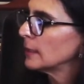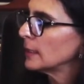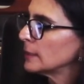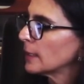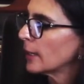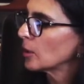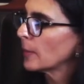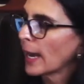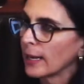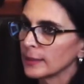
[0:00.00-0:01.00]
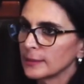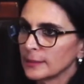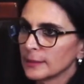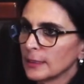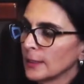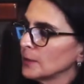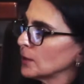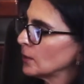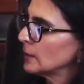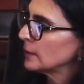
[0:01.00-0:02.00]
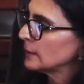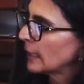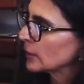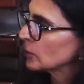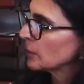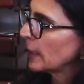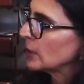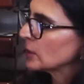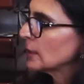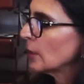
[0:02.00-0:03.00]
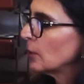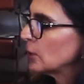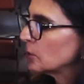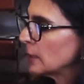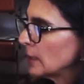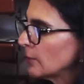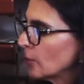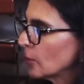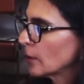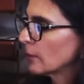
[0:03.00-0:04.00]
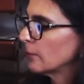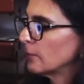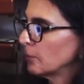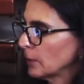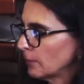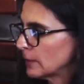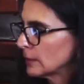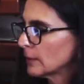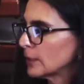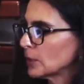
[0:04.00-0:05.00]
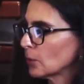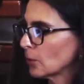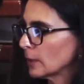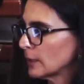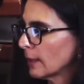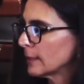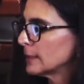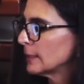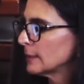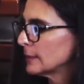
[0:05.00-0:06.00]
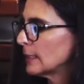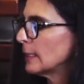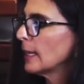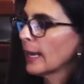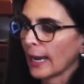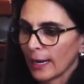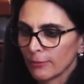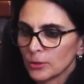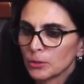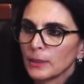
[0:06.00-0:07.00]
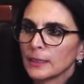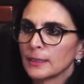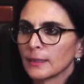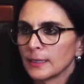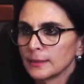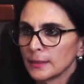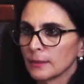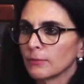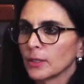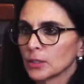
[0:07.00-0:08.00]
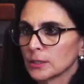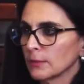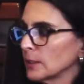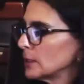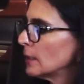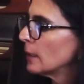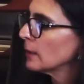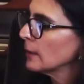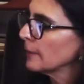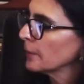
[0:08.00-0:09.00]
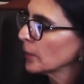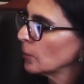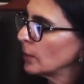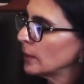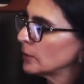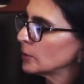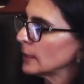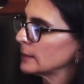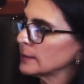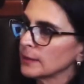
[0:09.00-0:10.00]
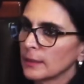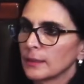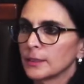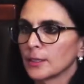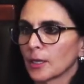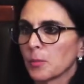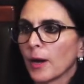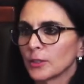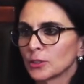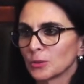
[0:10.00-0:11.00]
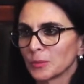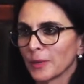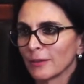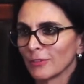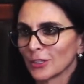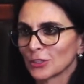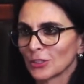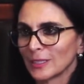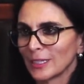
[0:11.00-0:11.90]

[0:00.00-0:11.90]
the entire palate. So this is actually a patient that we treated with physiologic orthodontics, and after recognizing the function of the tongue, we addressed the tongue posture with myofunctional